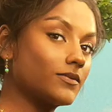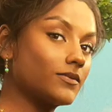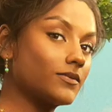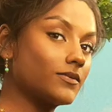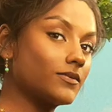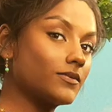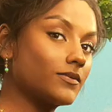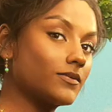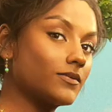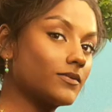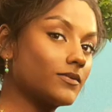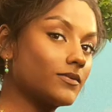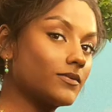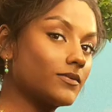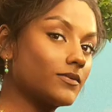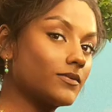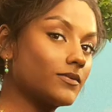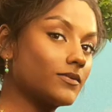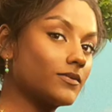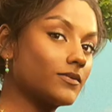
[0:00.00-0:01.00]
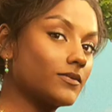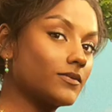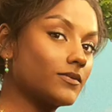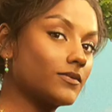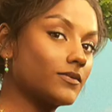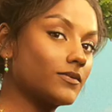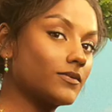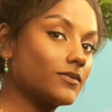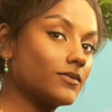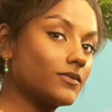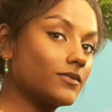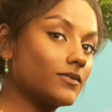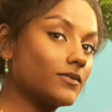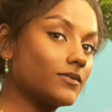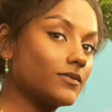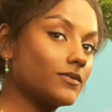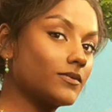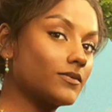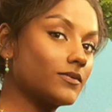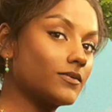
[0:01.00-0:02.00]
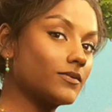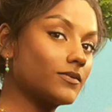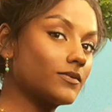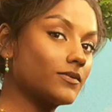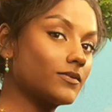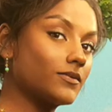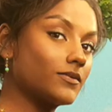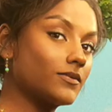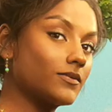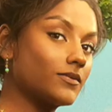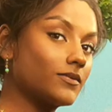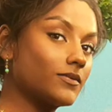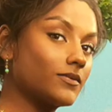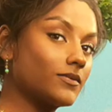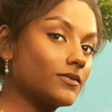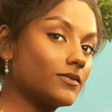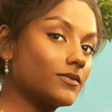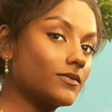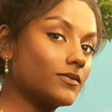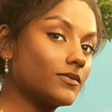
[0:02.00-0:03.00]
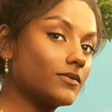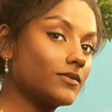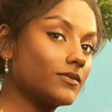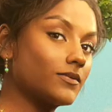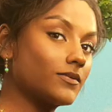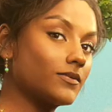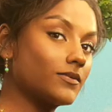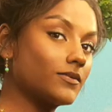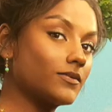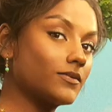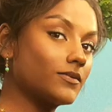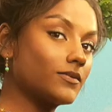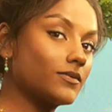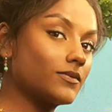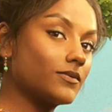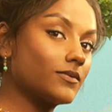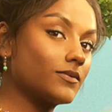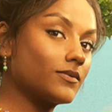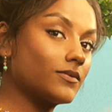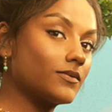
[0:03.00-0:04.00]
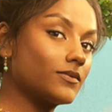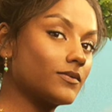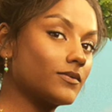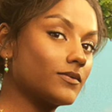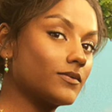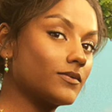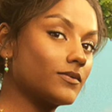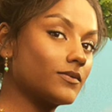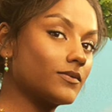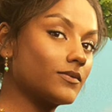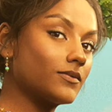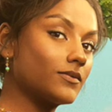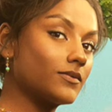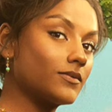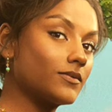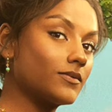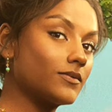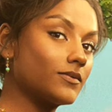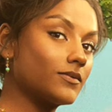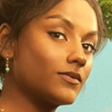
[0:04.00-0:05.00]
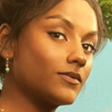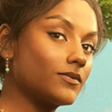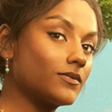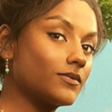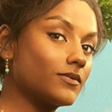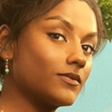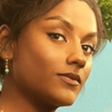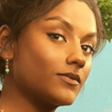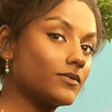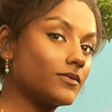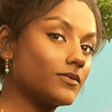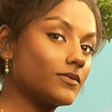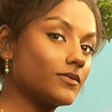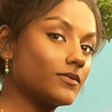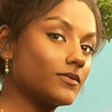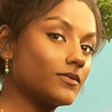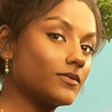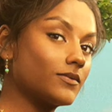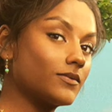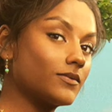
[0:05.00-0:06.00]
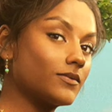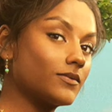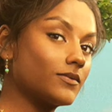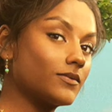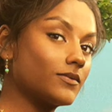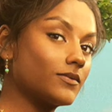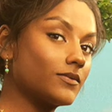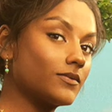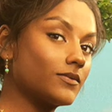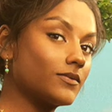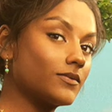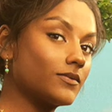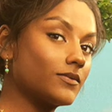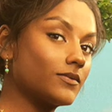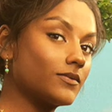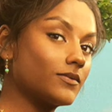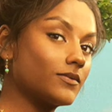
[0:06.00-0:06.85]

No words are spoken by the person on screen.